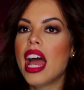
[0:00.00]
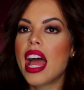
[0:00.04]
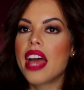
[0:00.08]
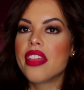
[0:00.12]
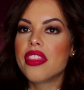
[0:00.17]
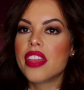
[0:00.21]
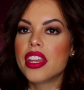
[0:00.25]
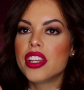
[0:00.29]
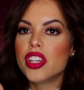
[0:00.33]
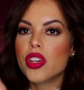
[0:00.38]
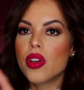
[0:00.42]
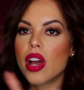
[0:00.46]

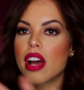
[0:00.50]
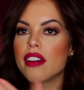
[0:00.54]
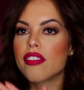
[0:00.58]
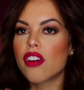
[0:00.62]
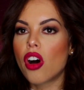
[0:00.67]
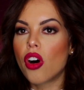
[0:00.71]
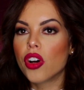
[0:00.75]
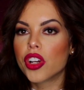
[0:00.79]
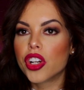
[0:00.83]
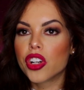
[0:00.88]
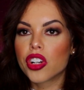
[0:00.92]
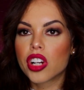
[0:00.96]
And then you
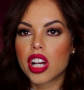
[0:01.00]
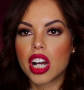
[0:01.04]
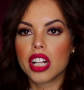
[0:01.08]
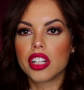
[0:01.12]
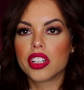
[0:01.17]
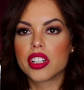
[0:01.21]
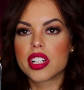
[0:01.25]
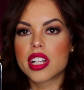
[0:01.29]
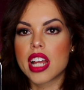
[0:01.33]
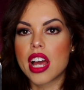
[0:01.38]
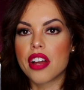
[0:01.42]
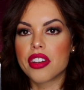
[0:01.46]
have all your
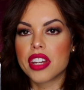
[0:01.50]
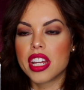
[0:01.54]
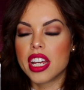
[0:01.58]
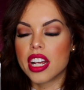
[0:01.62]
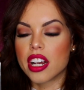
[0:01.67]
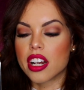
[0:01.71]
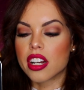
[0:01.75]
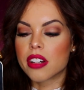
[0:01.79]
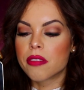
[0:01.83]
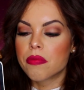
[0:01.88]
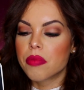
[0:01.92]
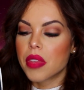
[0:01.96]
color down
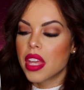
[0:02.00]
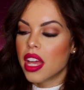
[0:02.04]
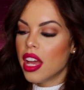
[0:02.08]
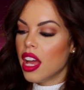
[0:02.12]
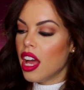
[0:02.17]
here.